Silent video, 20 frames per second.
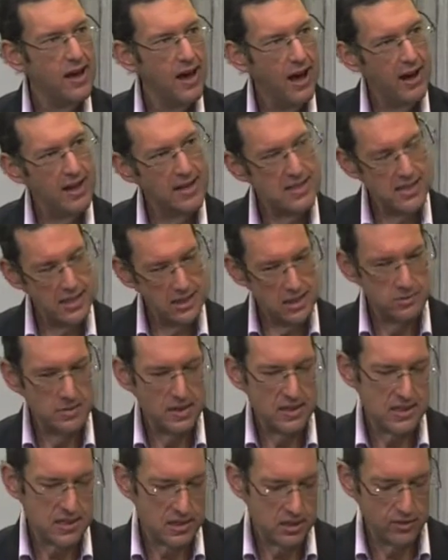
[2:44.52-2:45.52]
And I said to
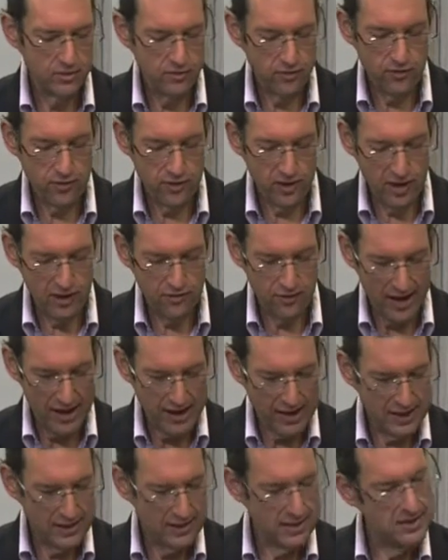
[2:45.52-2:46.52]
myself, if
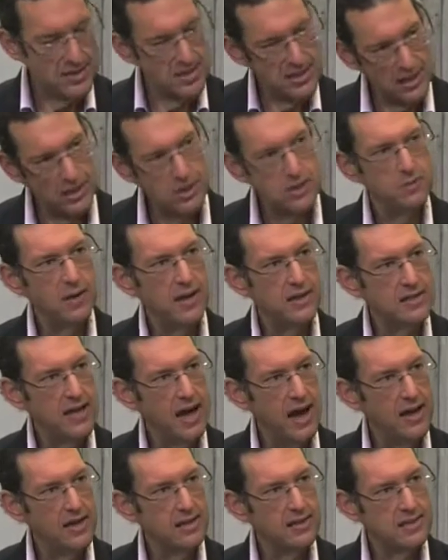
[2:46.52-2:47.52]
I can stick to my
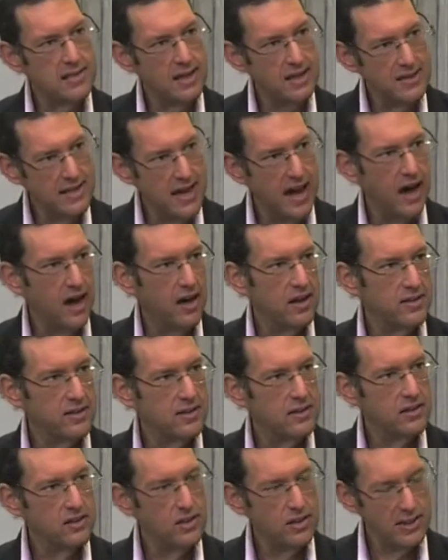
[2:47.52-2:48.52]
diet now,
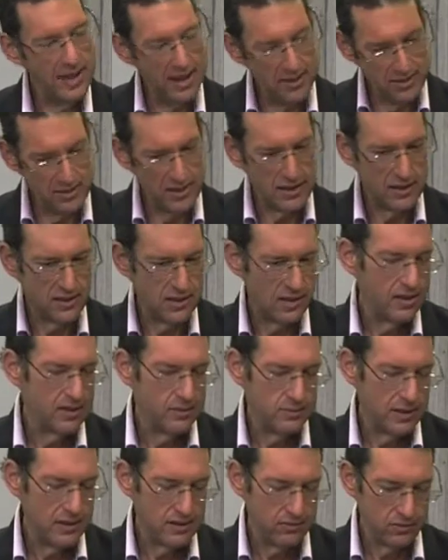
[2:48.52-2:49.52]
nothing,
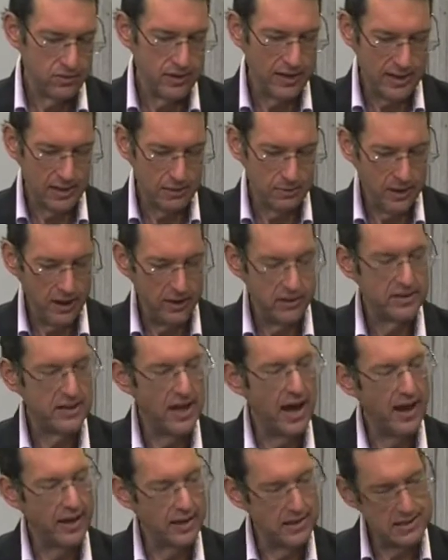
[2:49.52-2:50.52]
really, a parent
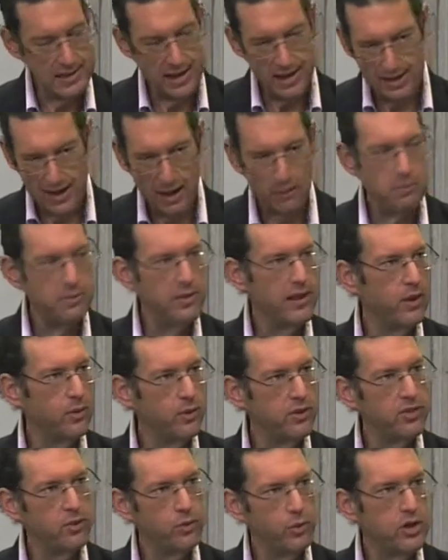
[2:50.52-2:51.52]
dying is like up there
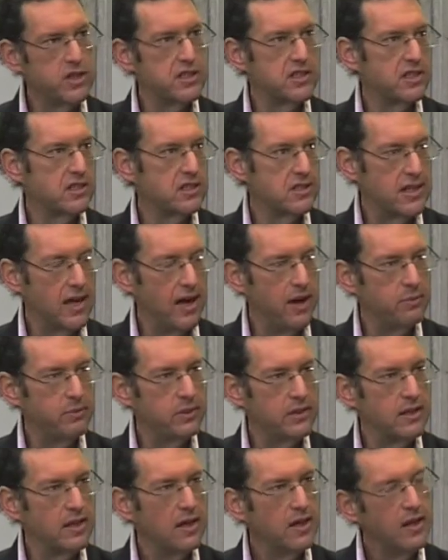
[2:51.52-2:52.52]
with the worst things to
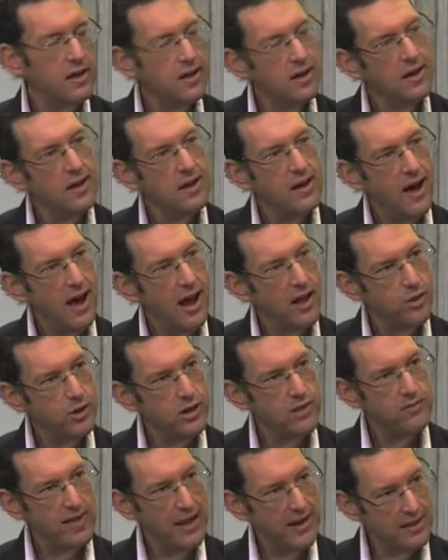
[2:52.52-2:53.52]
happen. And I
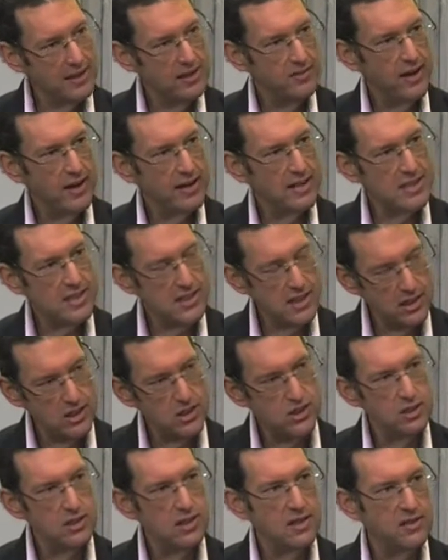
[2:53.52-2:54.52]
thought if I can stick
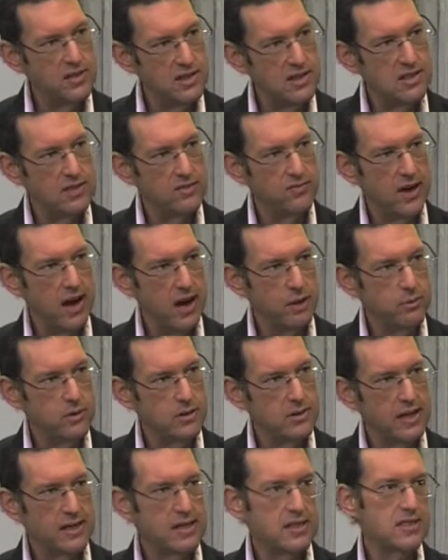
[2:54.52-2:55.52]
to it in this
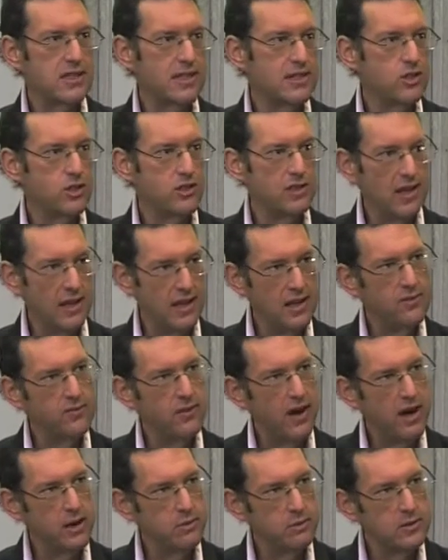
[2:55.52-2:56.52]
environment, I can stick to it in any
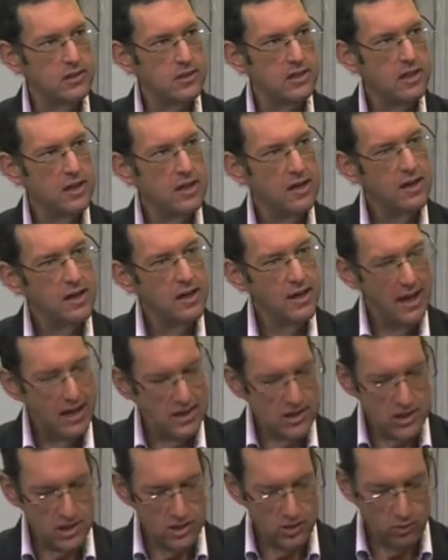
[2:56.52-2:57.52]
environment.
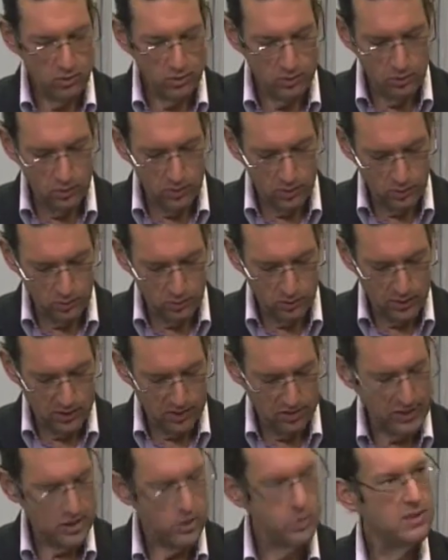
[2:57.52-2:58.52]
And so
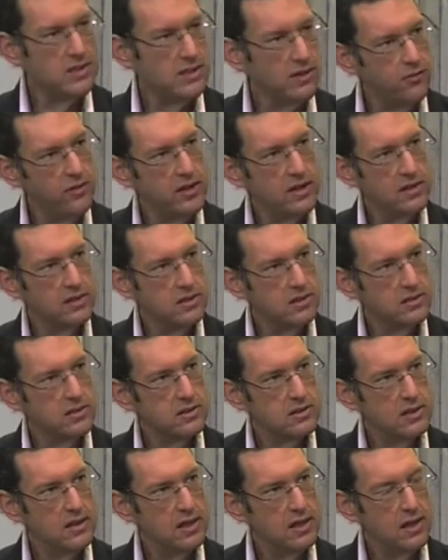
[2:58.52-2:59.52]
when things were difficult,